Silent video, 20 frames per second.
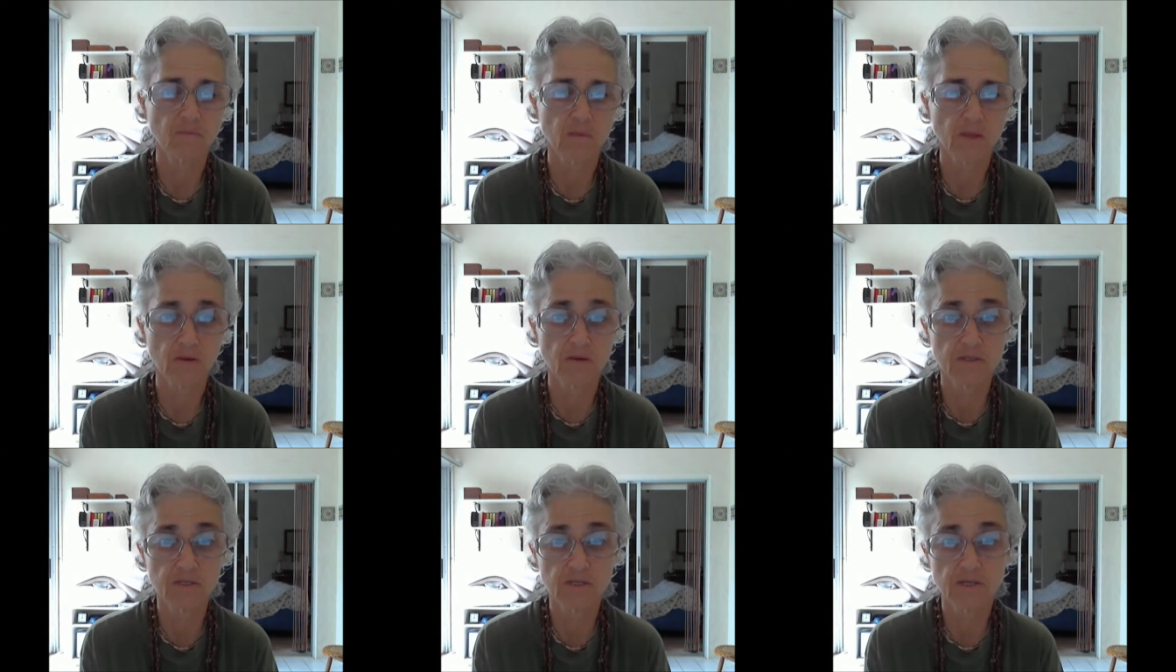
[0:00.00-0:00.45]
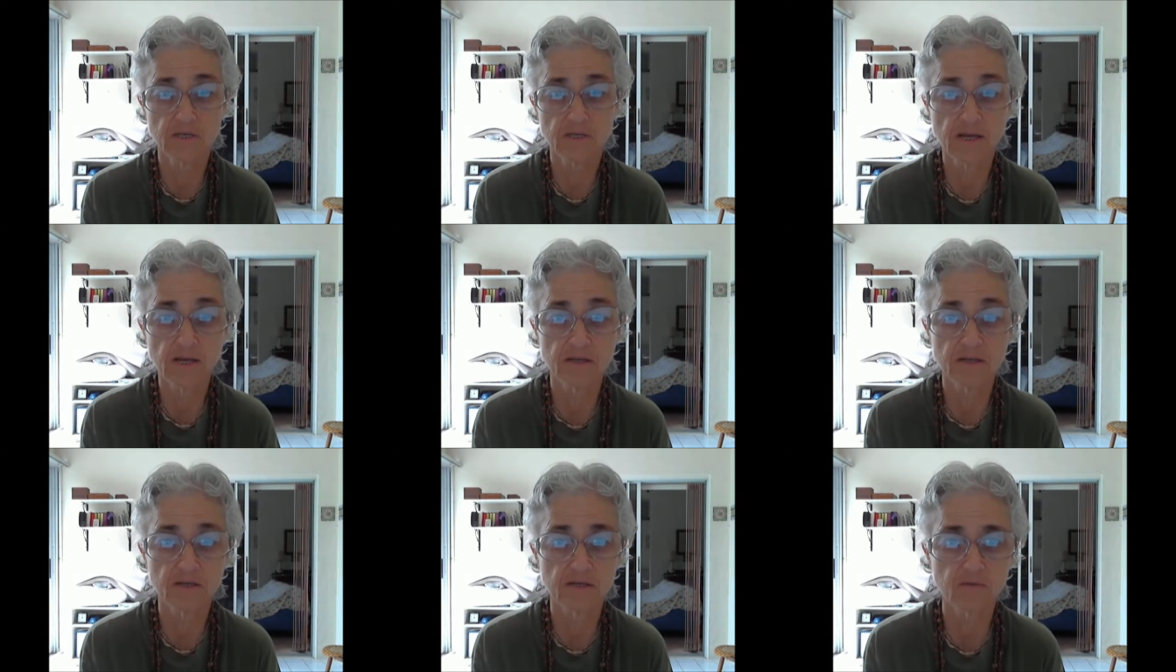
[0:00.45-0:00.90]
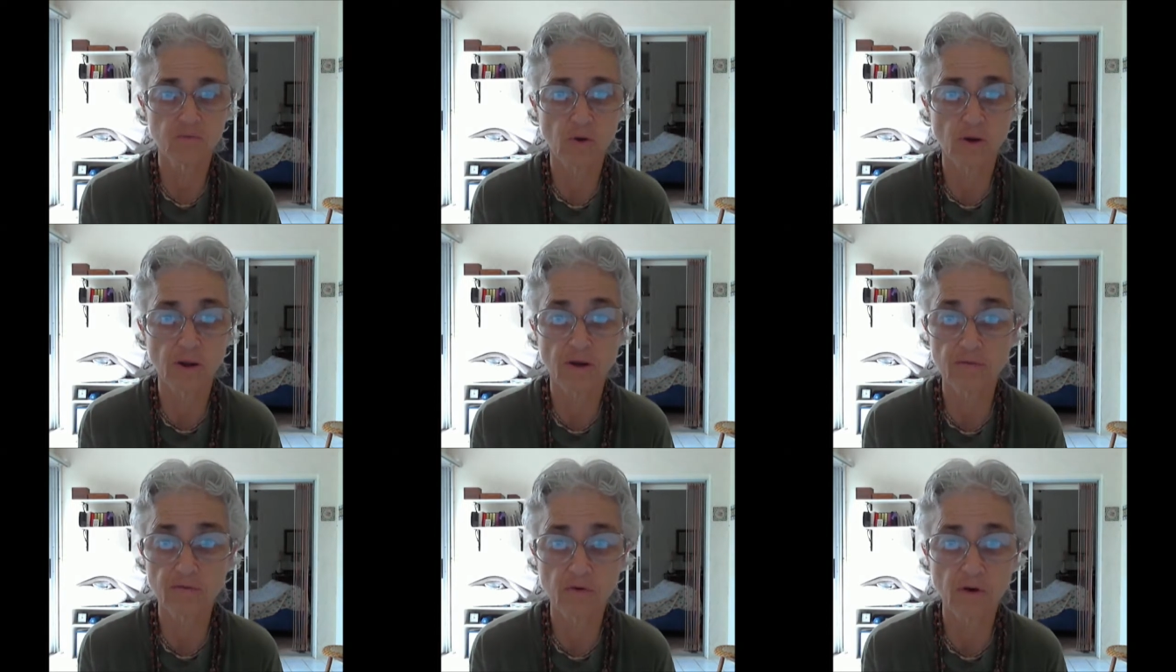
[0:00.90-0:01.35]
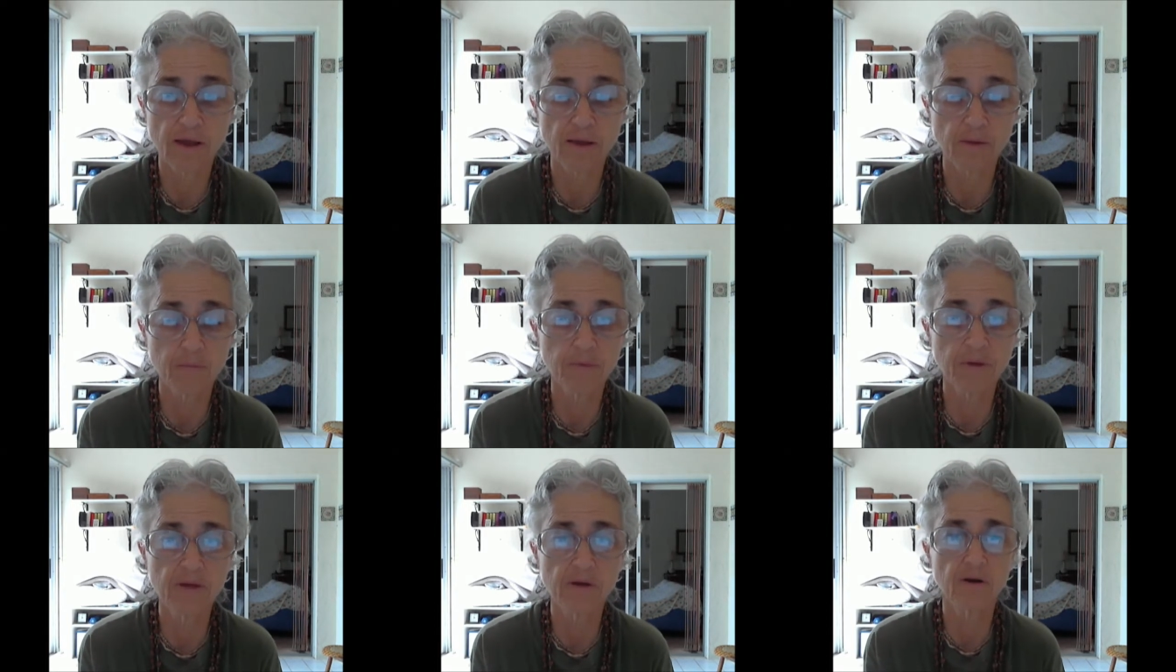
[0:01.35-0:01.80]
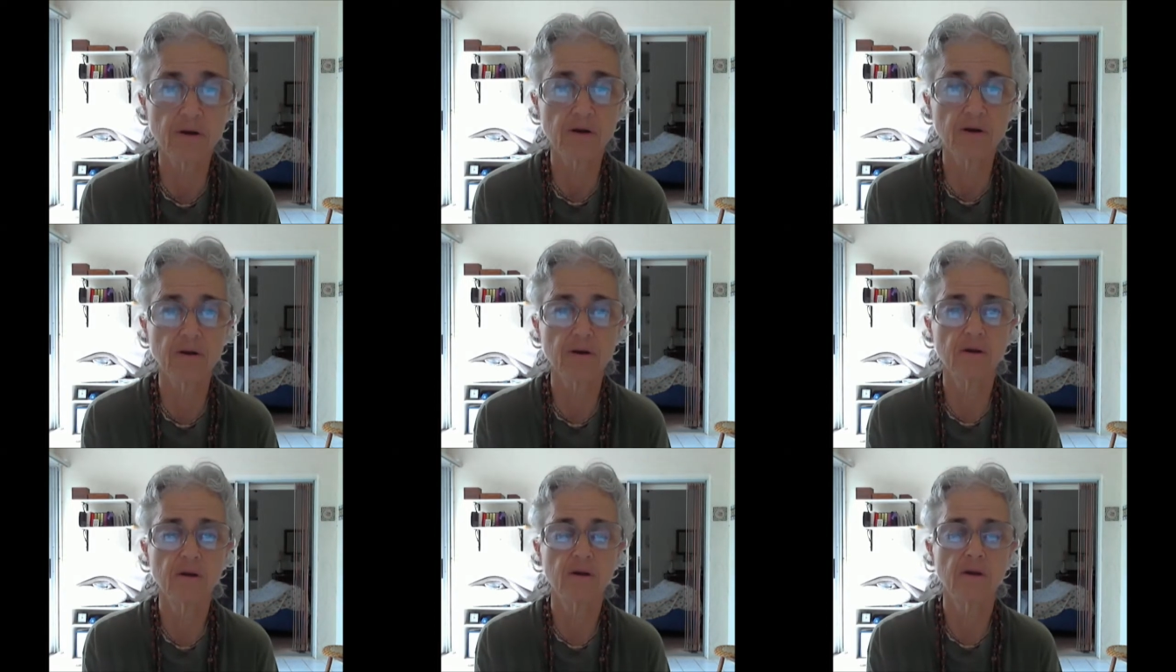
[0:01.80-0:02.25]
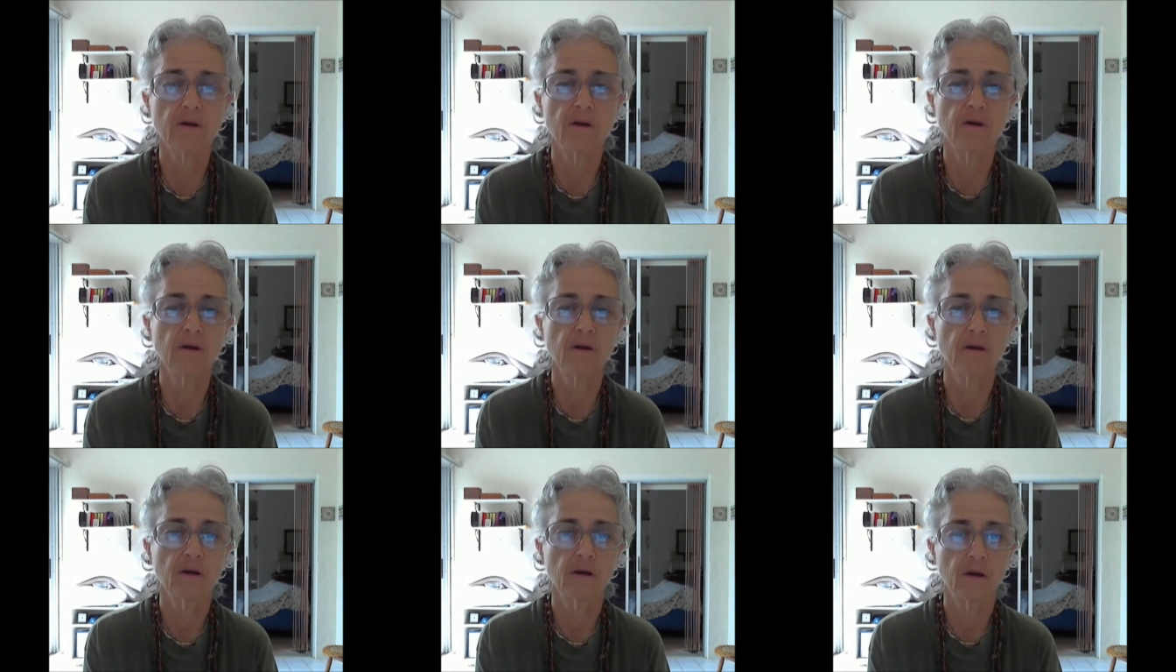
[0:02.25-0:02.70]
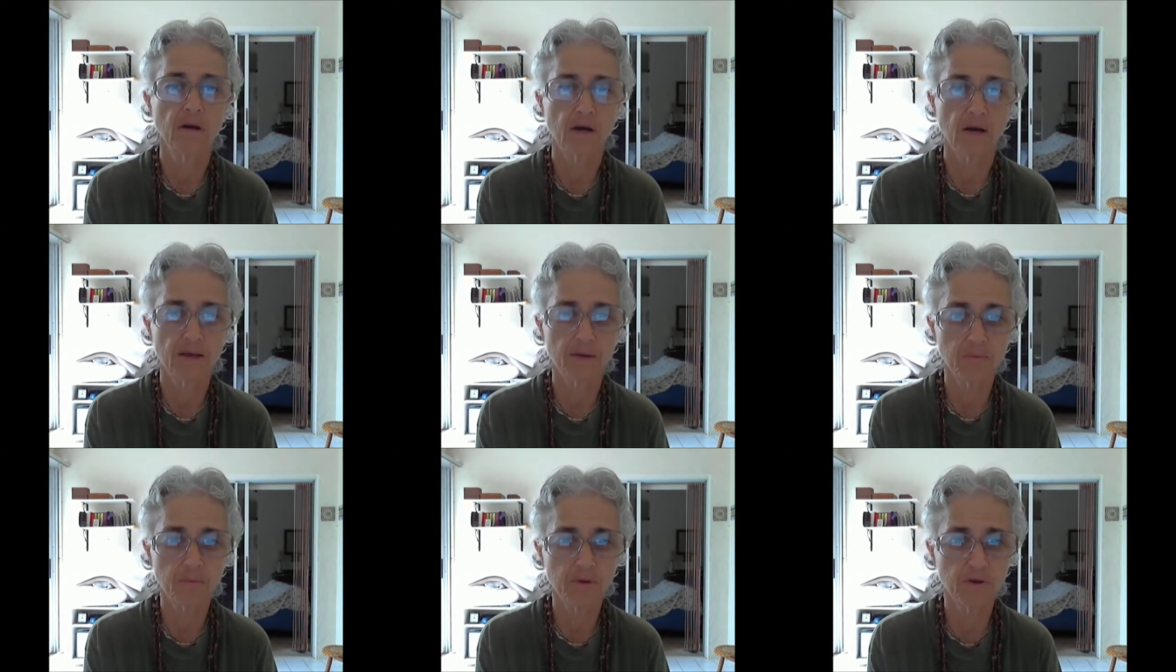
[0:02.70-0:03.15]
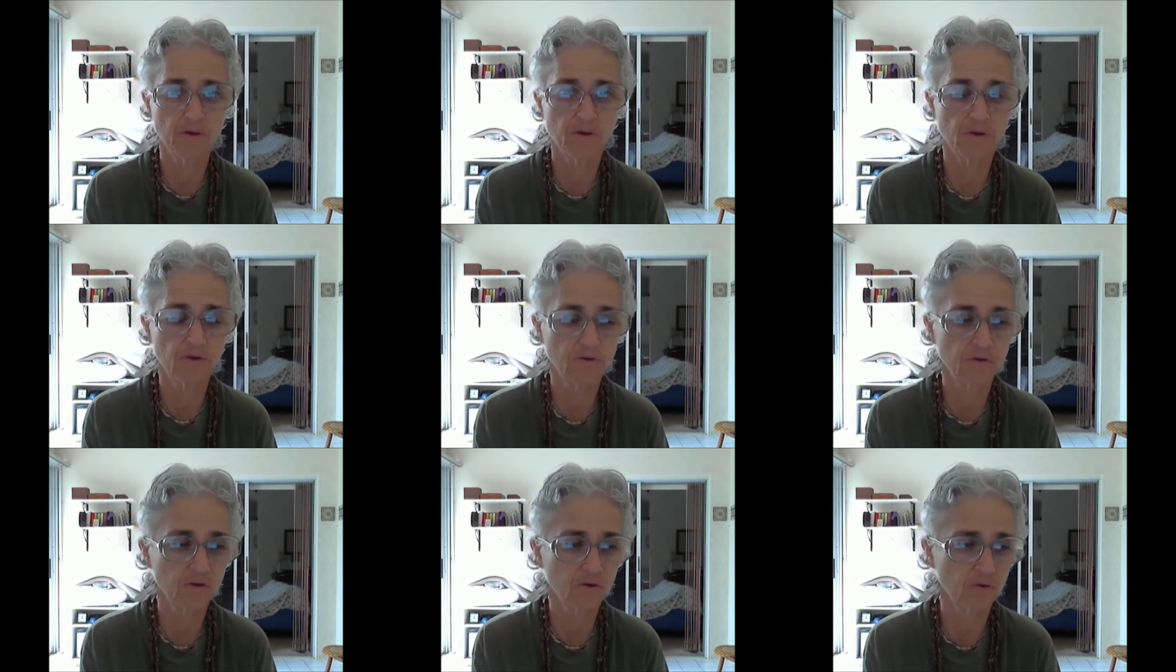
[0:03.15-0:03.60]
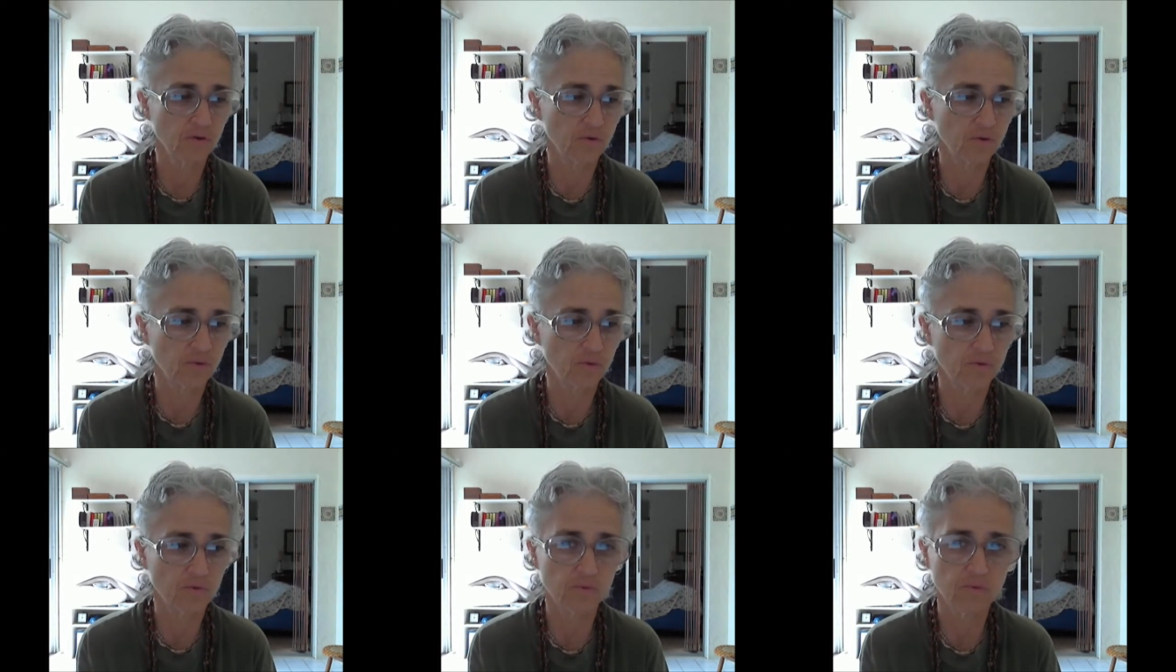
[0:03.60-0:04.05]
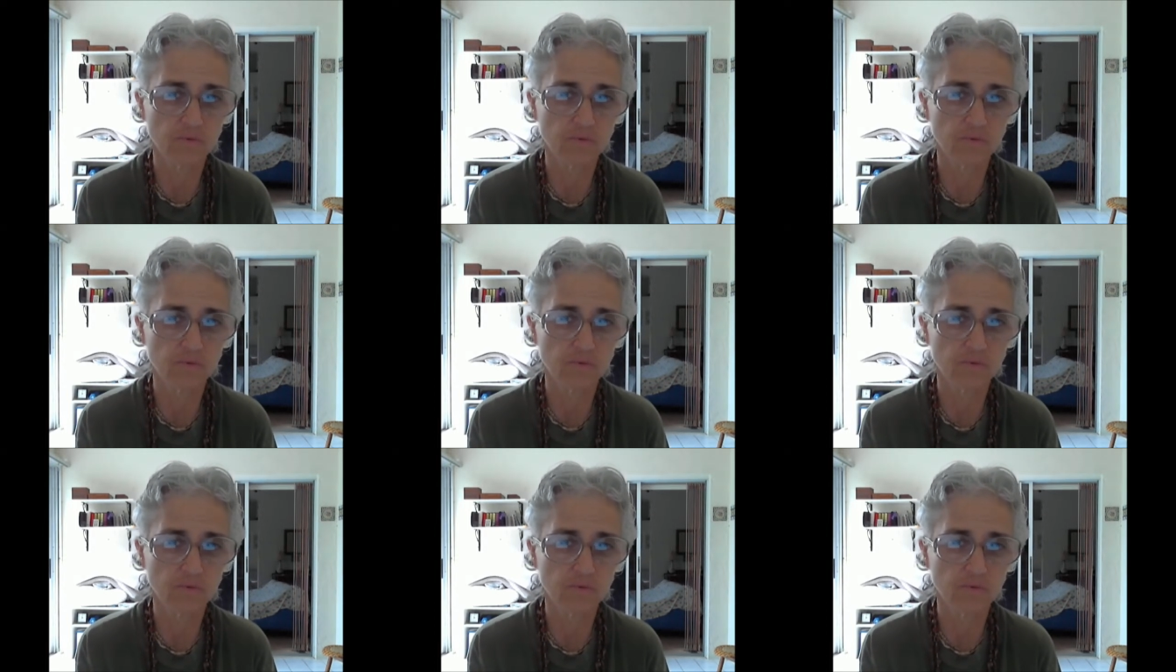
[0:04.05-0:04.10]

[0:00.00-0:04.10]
As he says, whenever I appear to